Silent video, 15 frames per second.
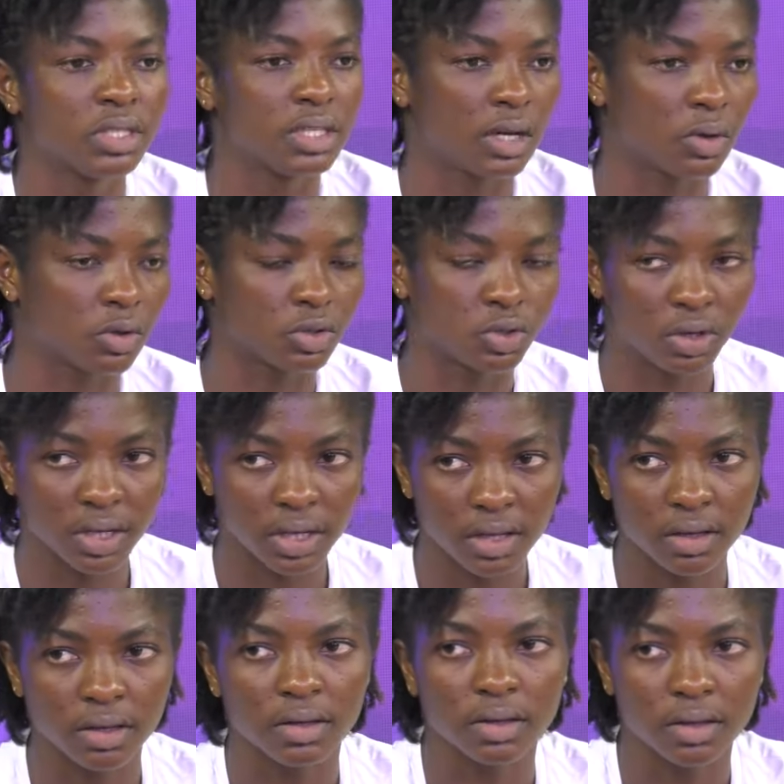ye ko join
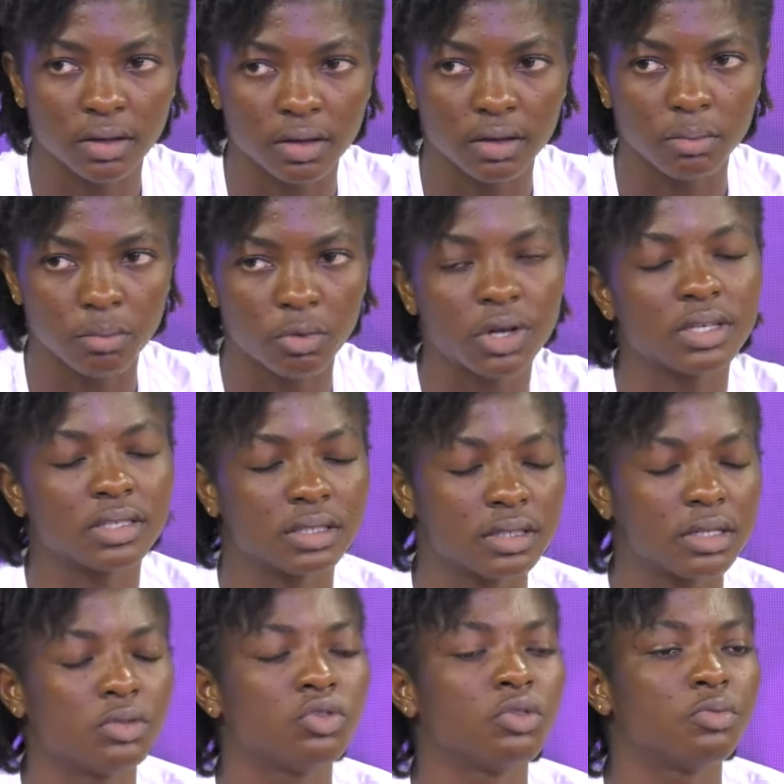boys ni
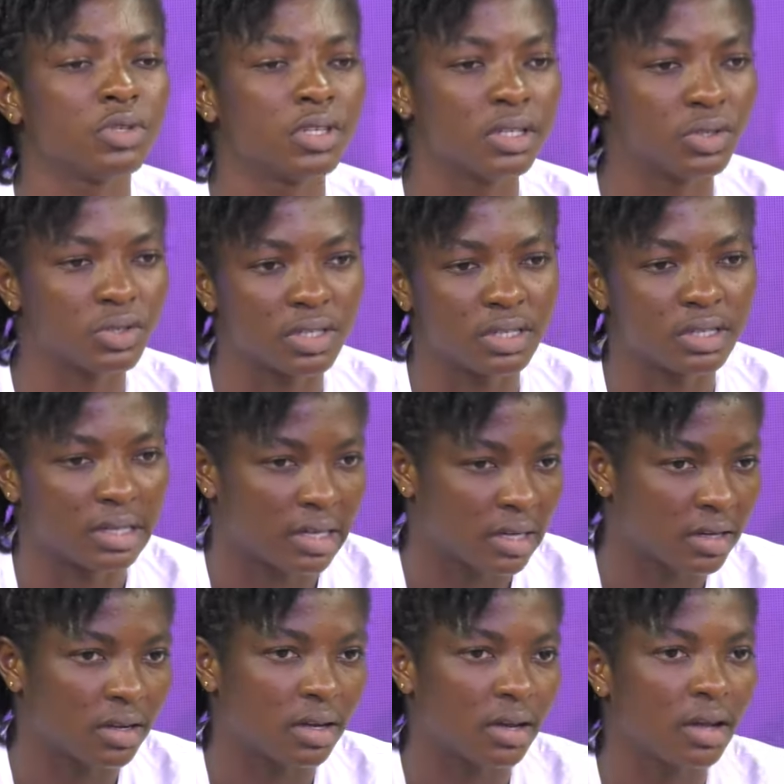no mu ye training ana
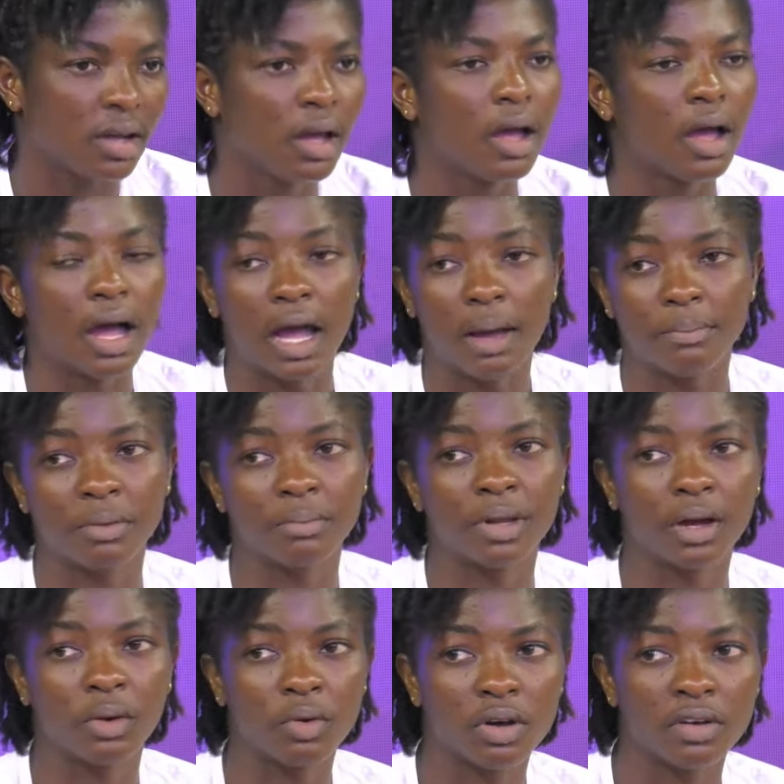ampem da
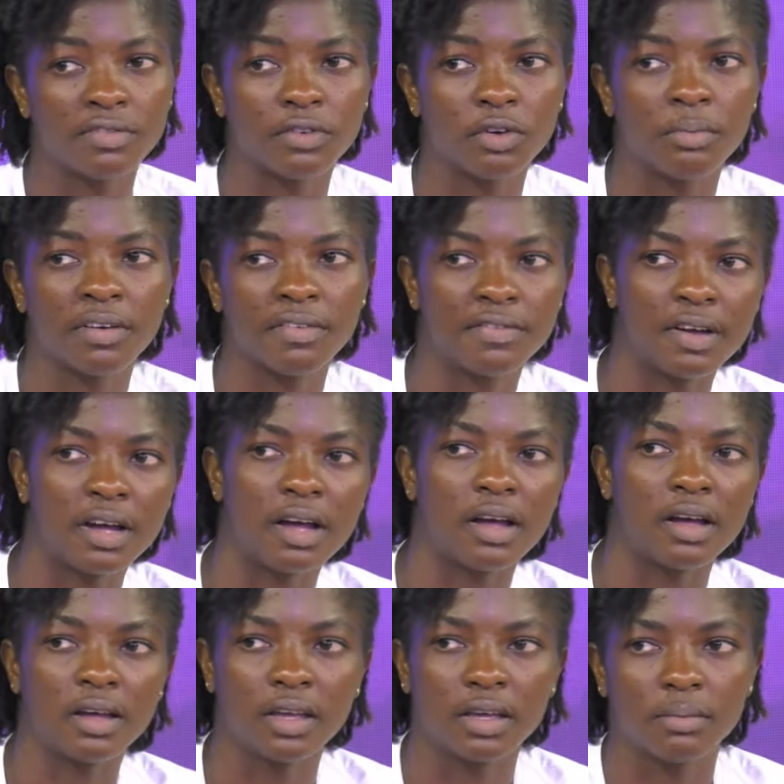kon afo be fa
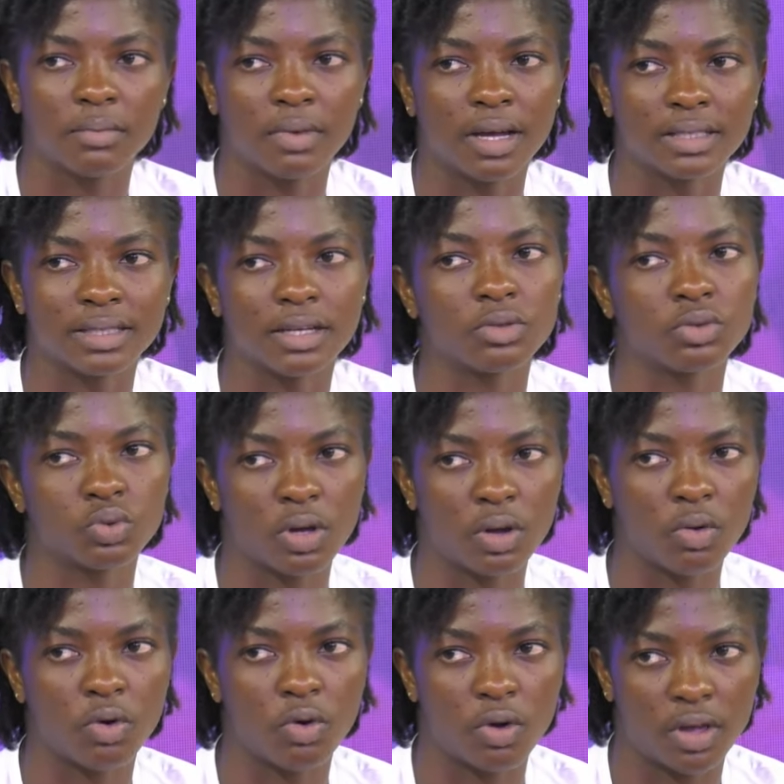em asantua
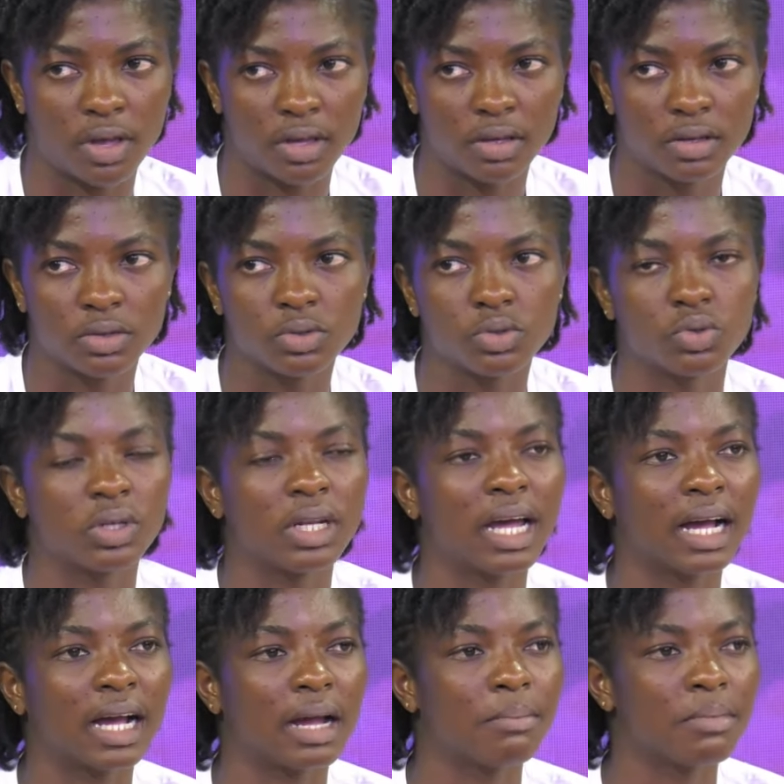koye so na
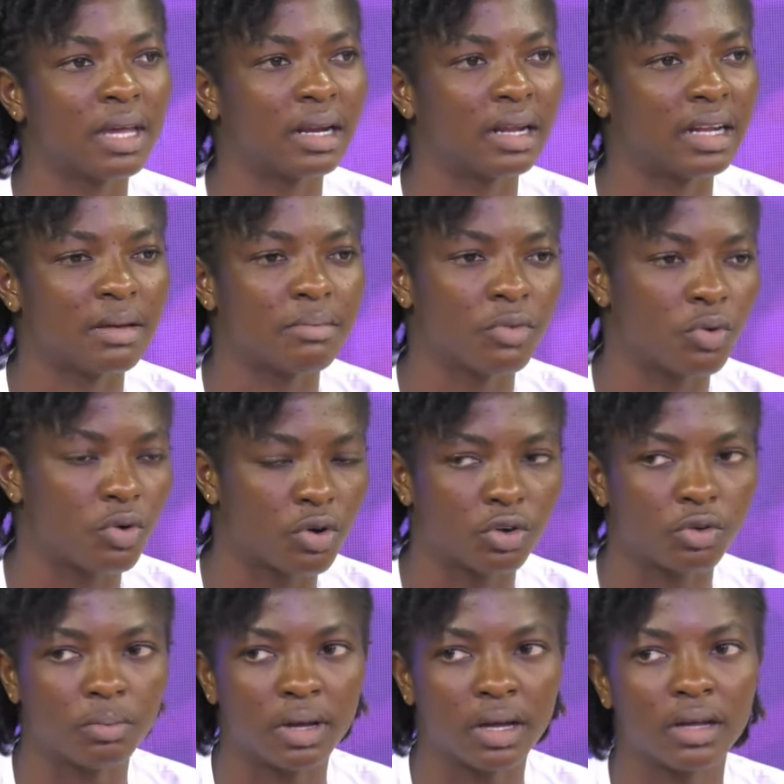aka me ana na me wo ho no ma